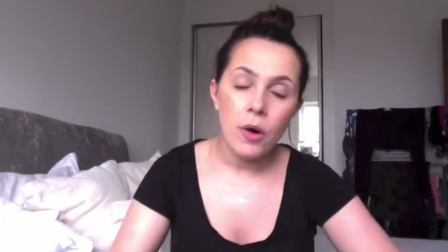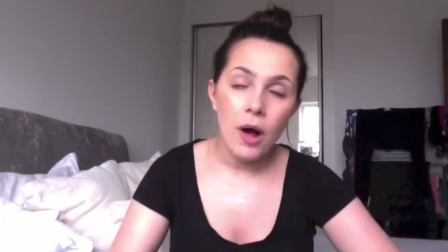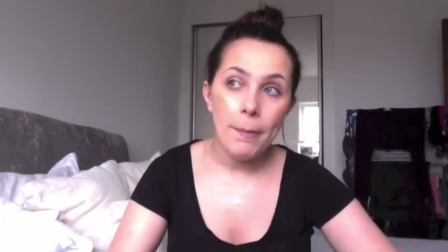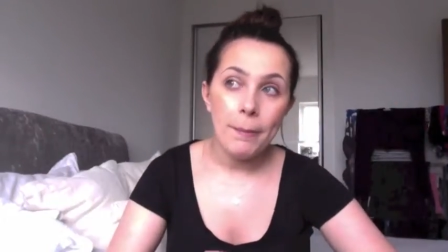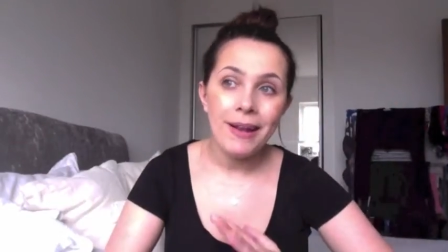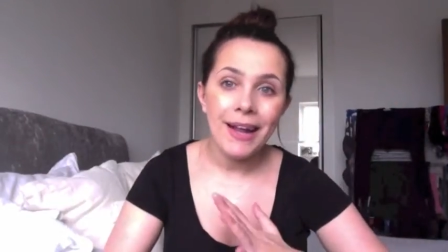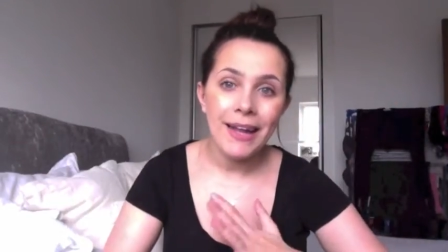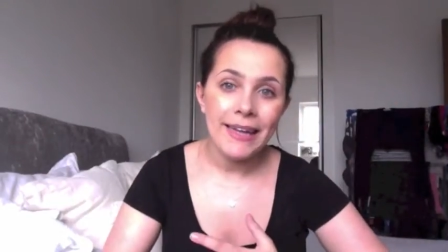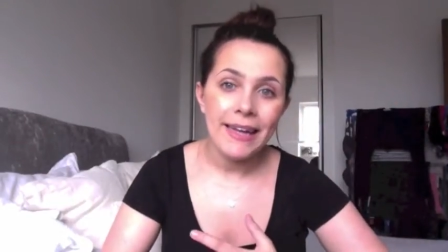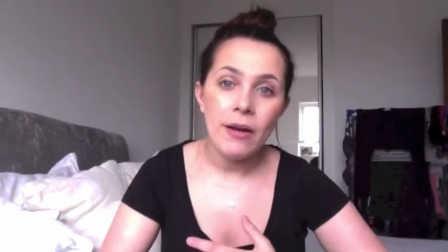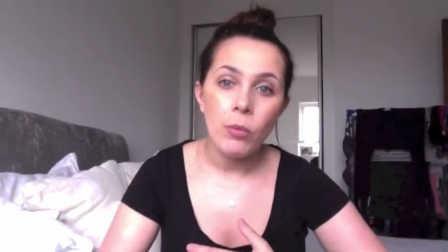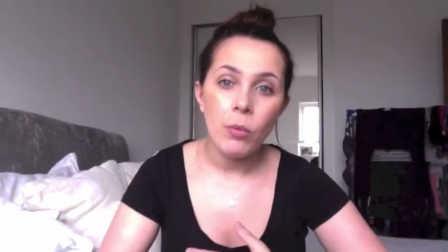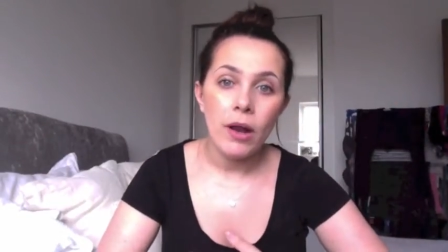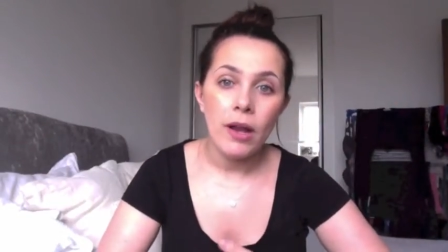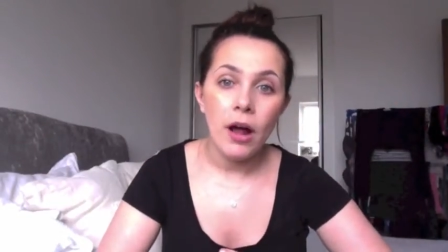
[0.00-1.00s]
I play
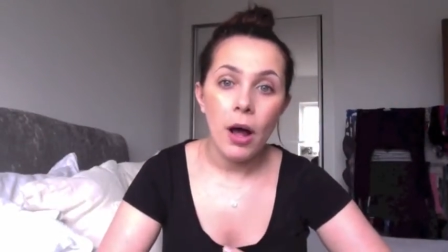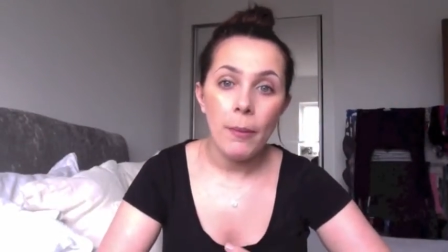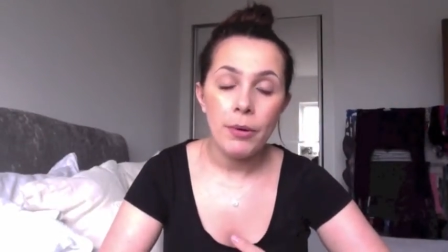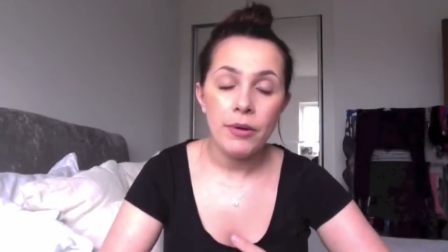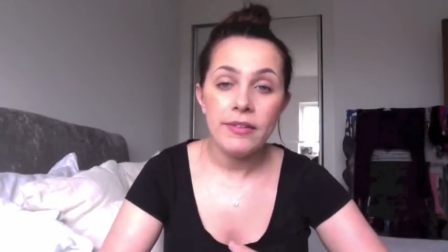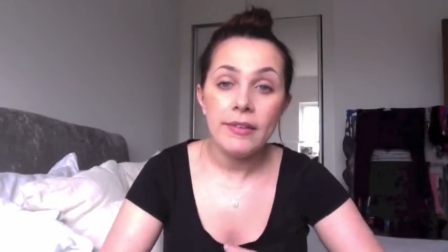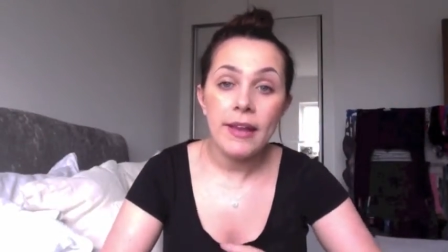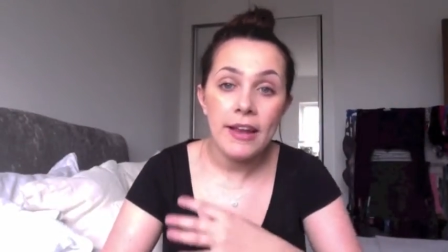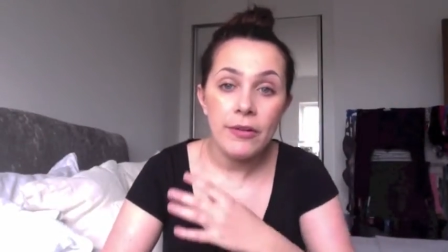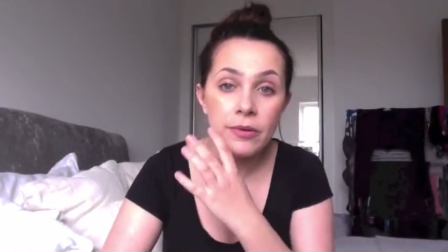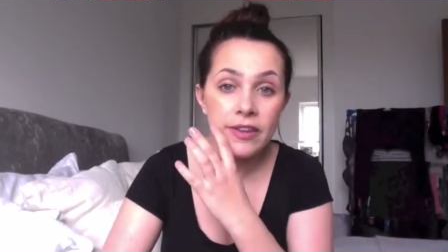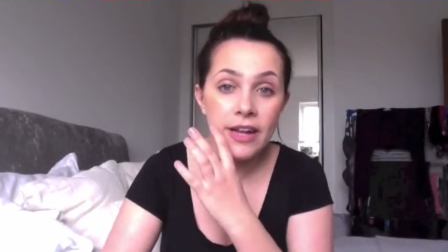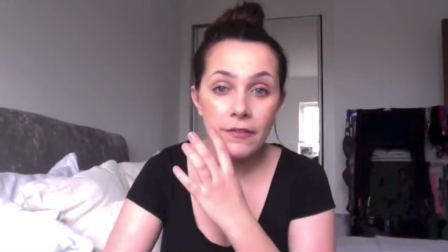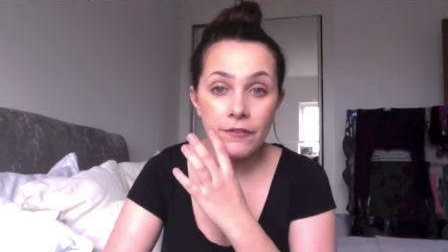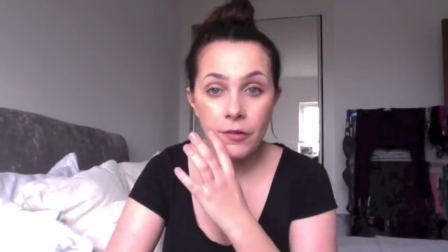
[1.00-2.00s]
it when I put Edward
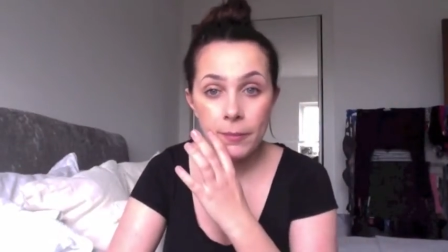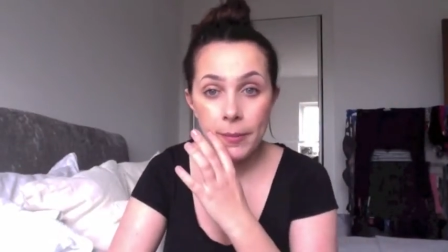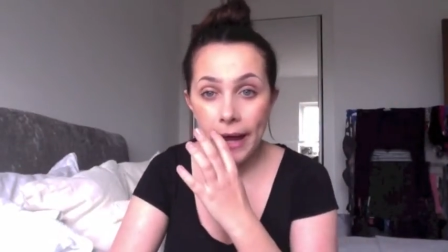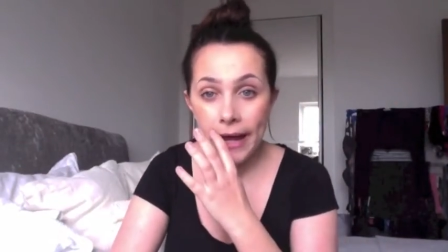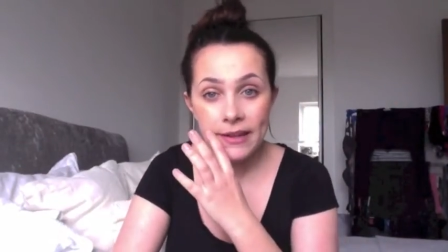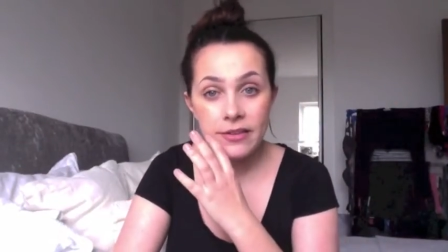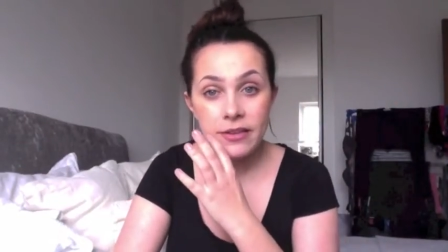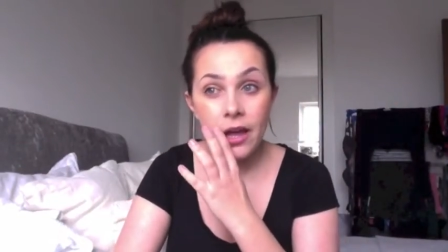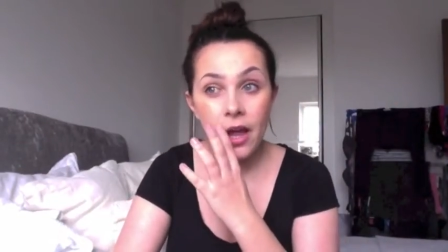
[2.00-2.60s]
down for bed.